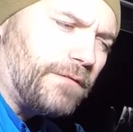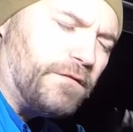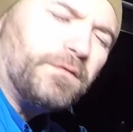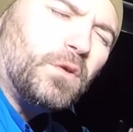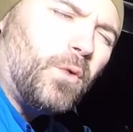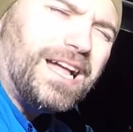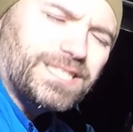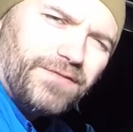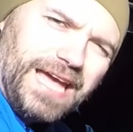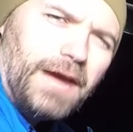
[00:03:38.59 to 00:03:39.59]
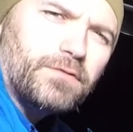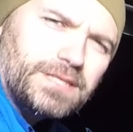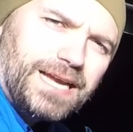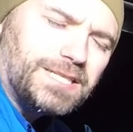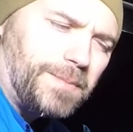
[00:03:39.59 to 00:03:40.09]
50 watts of
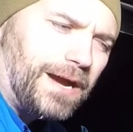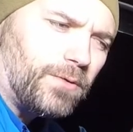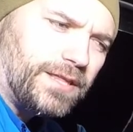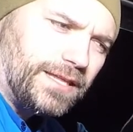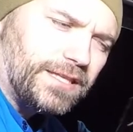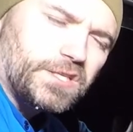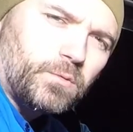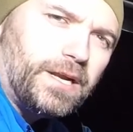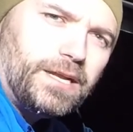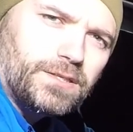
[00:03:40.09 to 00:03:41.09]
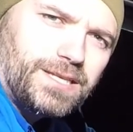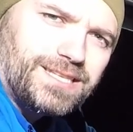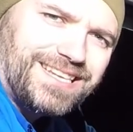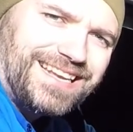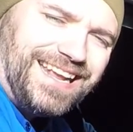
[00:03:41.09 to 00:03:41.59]
advertised power that this radio
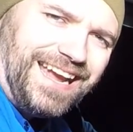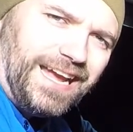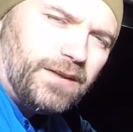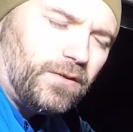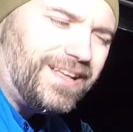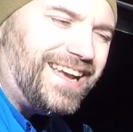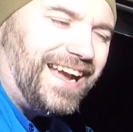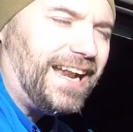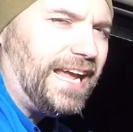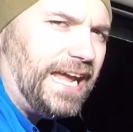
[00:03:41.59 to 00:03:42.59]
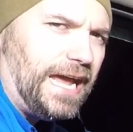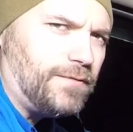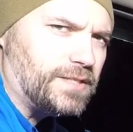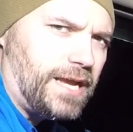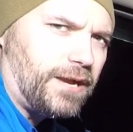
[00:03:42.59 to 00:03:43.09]
says it can handle, and I
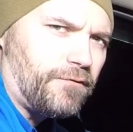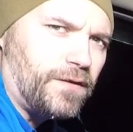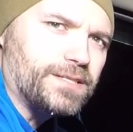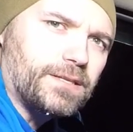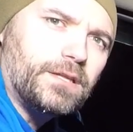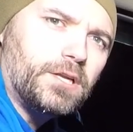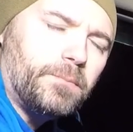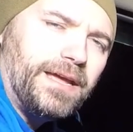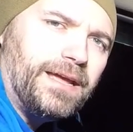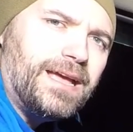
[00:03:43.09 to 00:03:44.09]
have sacrificed a little bit